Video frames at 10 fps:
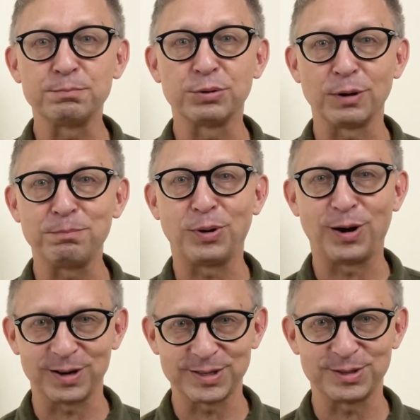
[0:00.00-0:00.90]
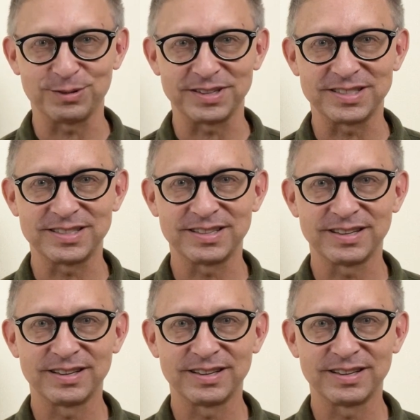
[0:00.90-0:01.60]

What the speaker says: preposterous.